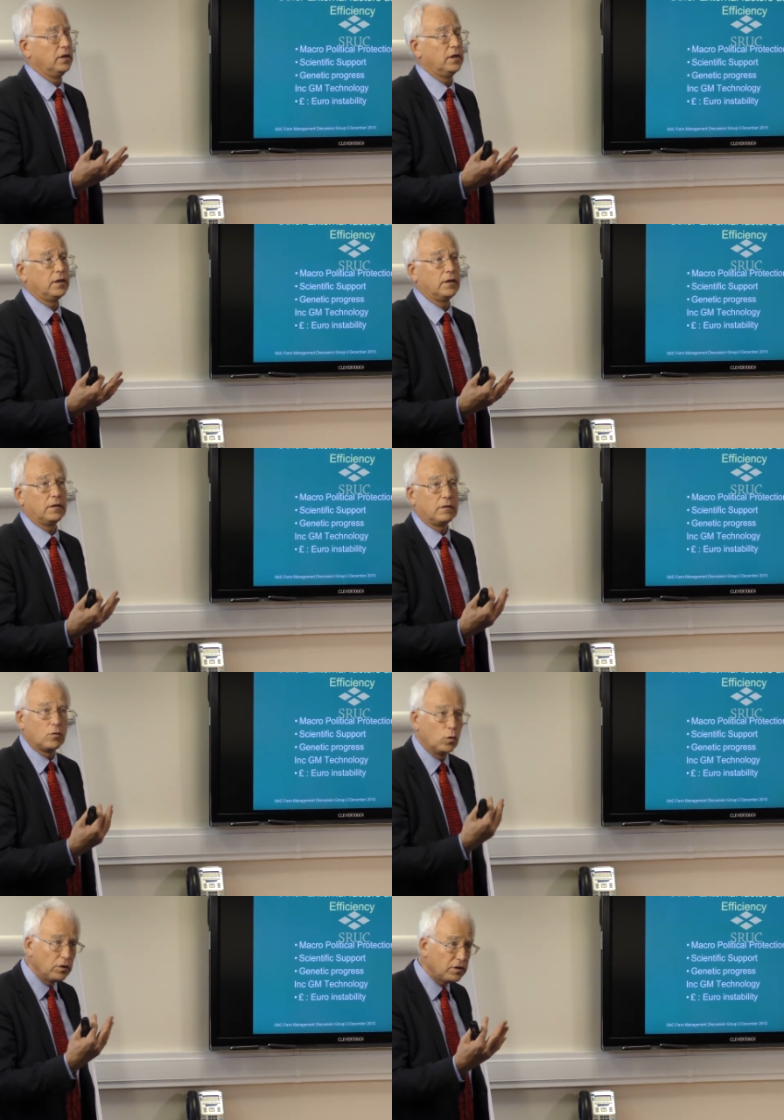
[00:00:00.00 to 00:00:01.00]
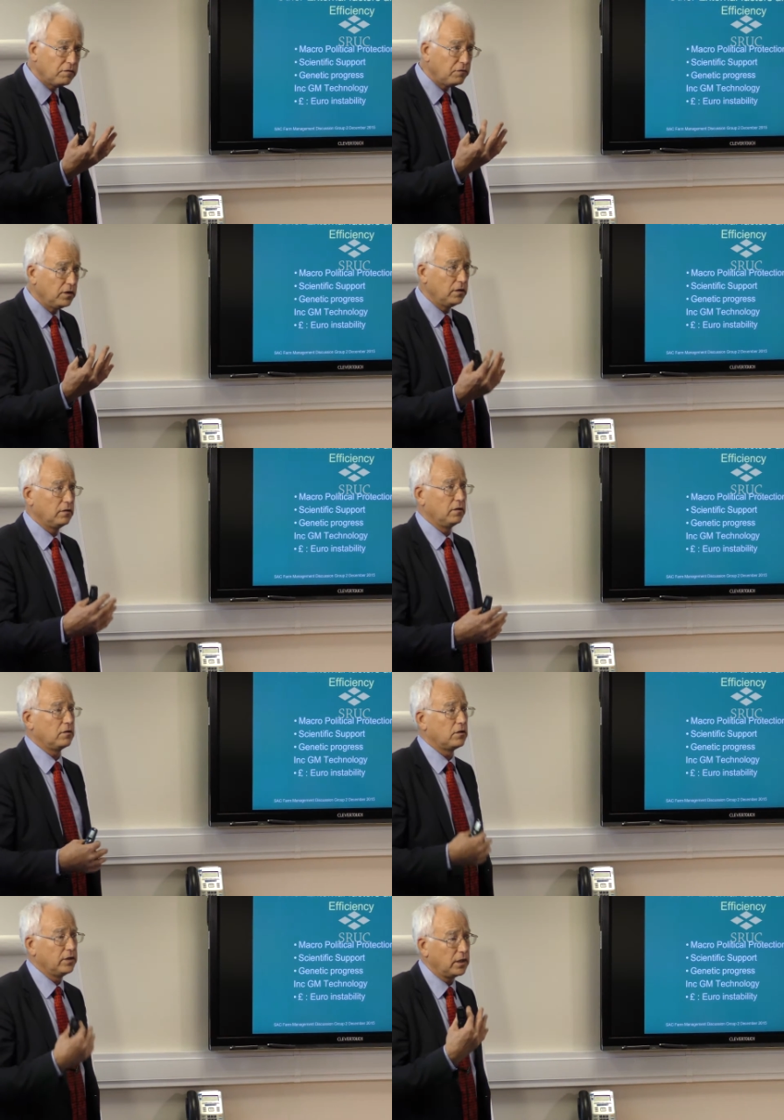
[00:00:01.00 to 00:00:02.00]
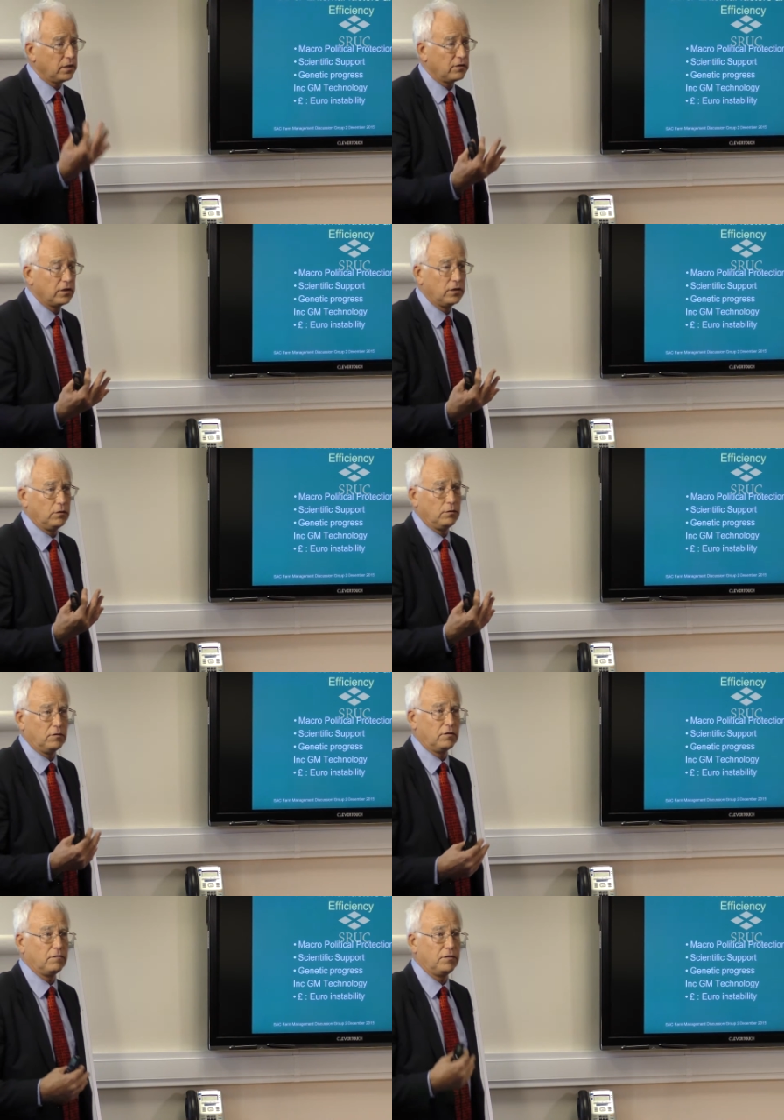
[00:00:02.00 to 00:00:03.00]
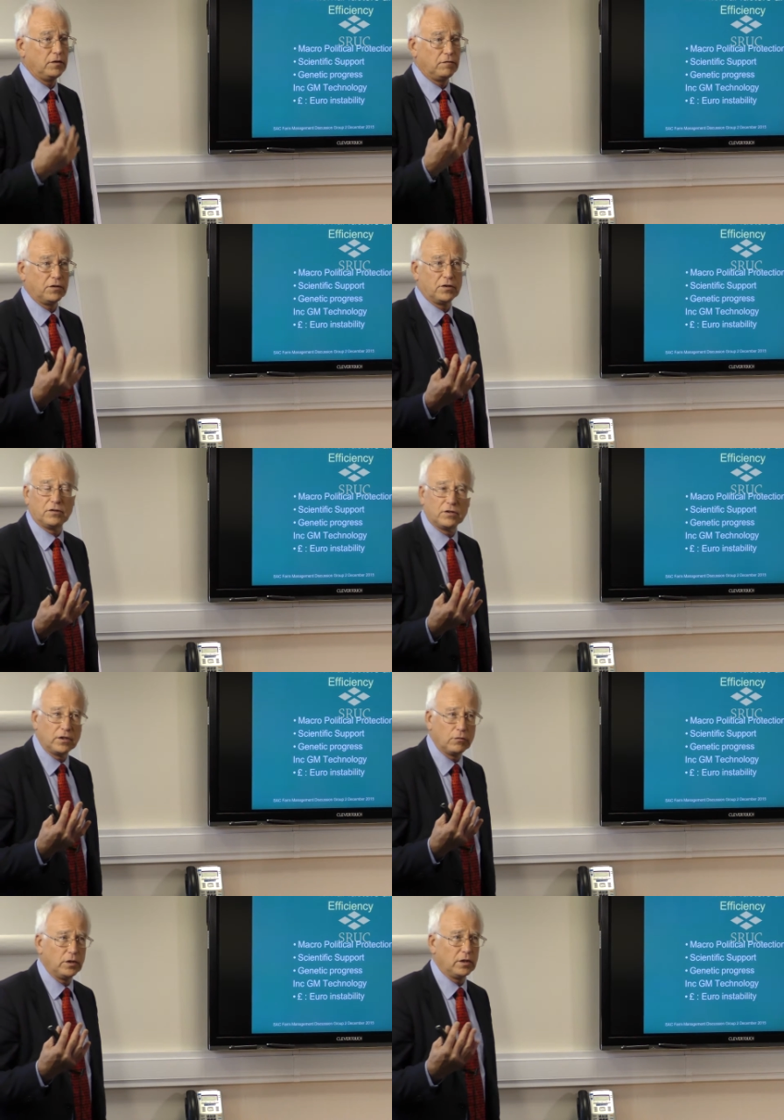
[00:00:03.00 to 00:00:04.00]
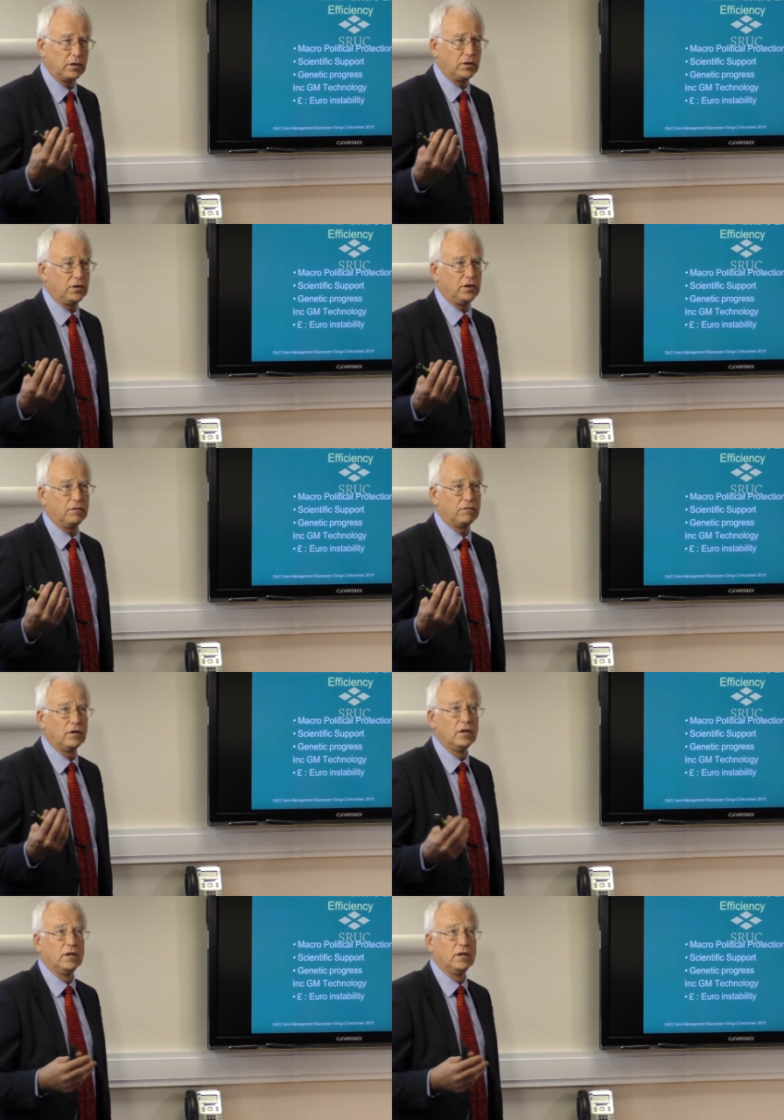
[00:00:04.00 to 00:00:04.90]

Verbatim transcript: uh, quality feed, the diets I use, the feed efficiency that we can achieve,